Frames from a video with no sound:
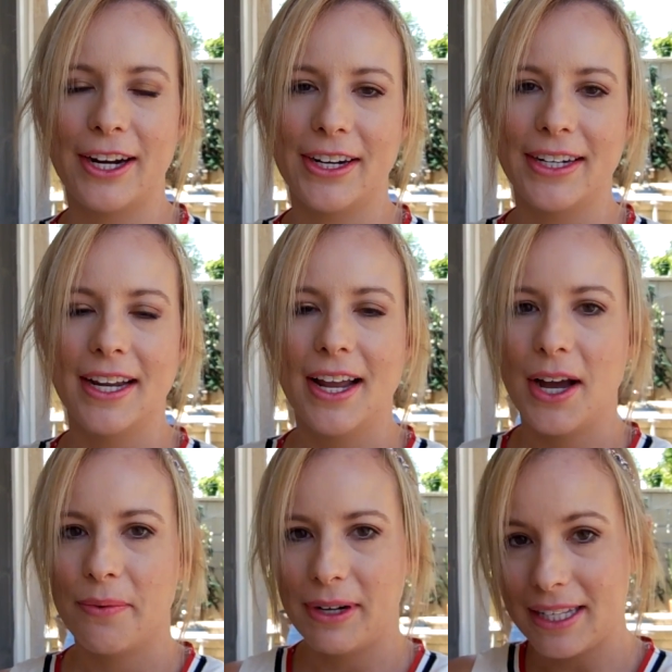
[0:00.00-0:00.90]
here
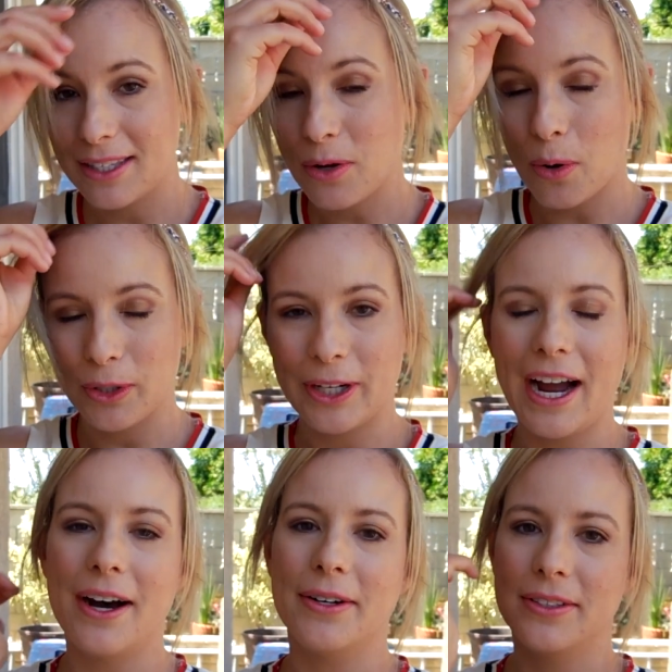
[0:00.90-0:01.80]
when it's colder
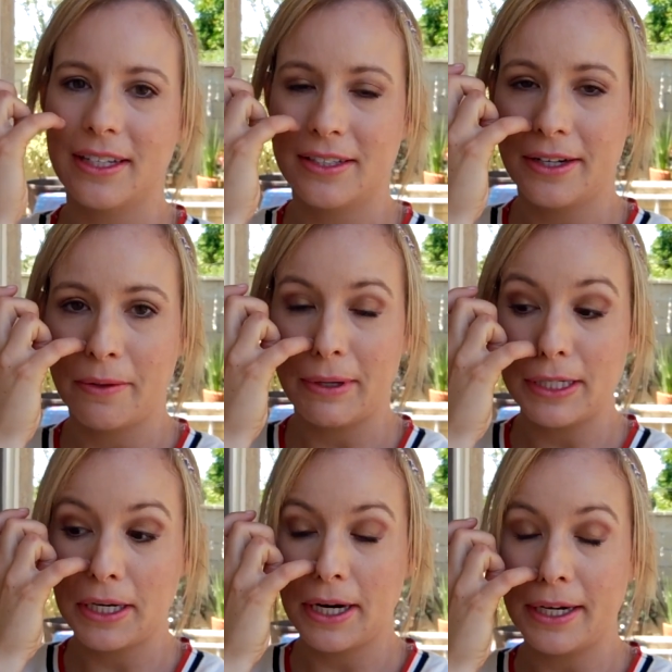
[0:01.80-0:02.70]
out, like during the
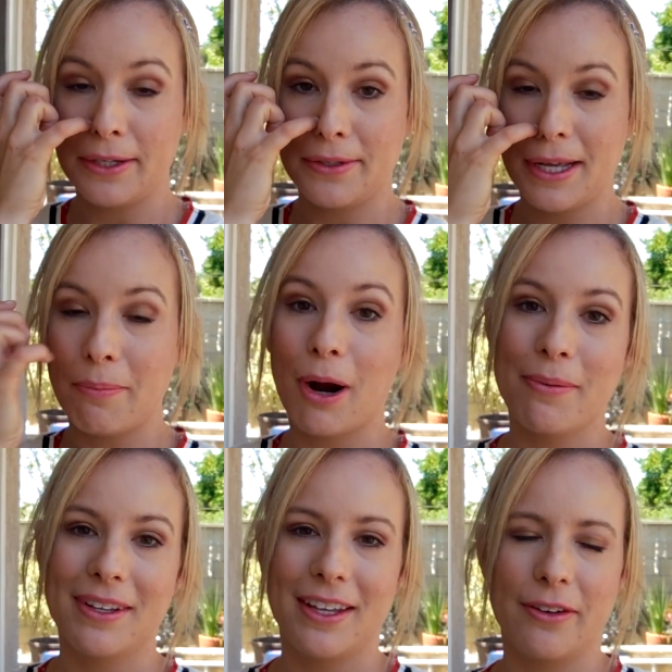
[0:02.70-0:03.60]
winter, and use that
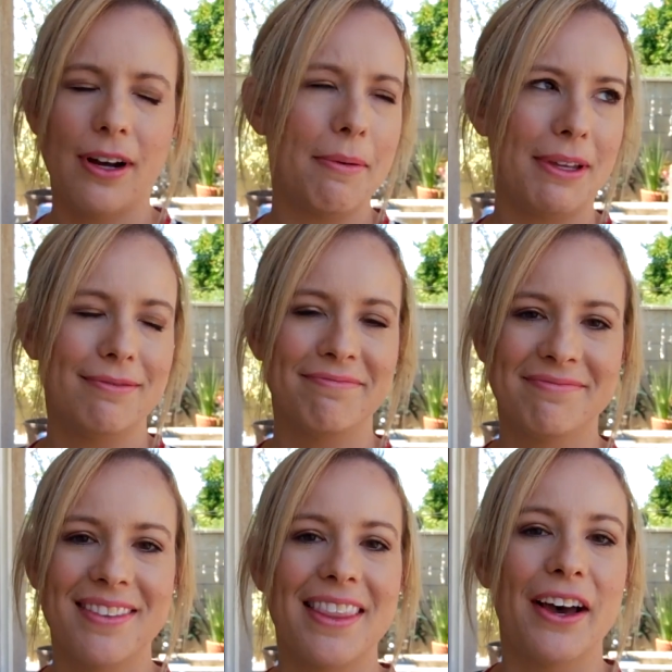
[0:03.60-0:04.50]
barbecue. I mean,
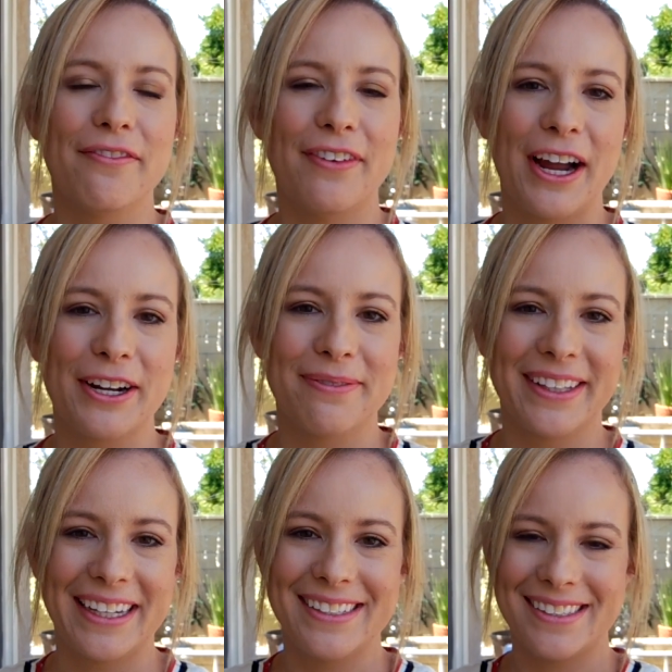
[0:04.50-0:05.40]
that
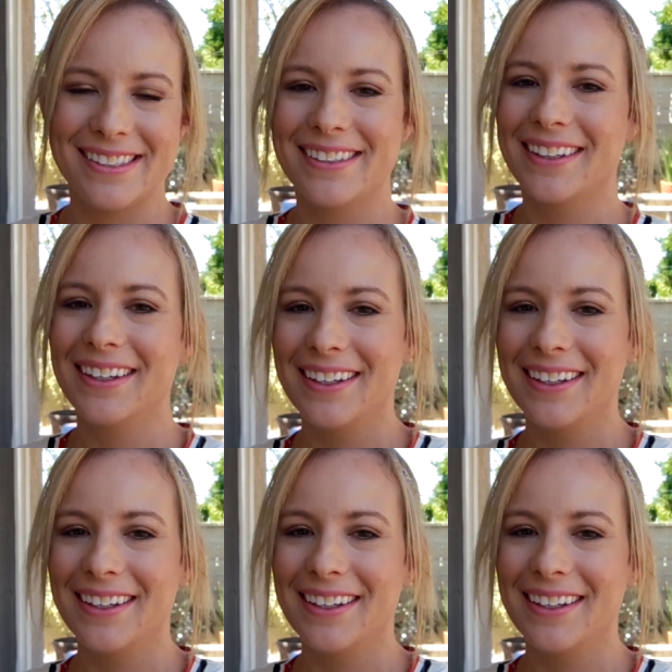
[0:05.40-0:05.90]
fireplace.